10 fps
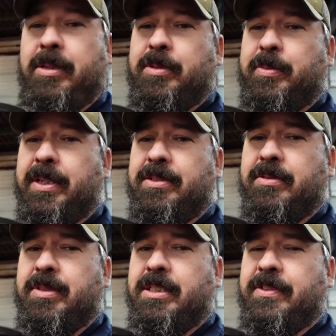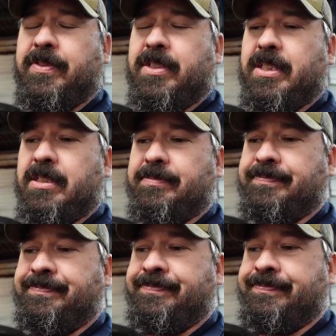spacer, but it's for
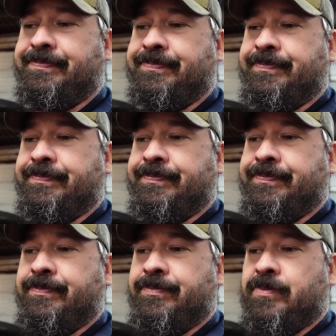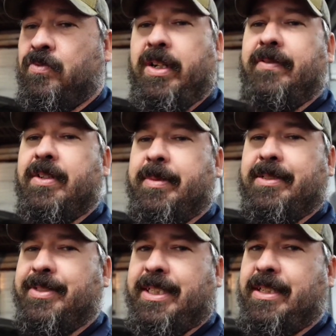rev up. I
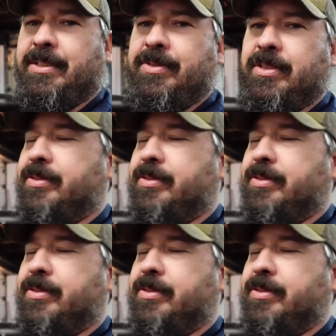don't think I can use it on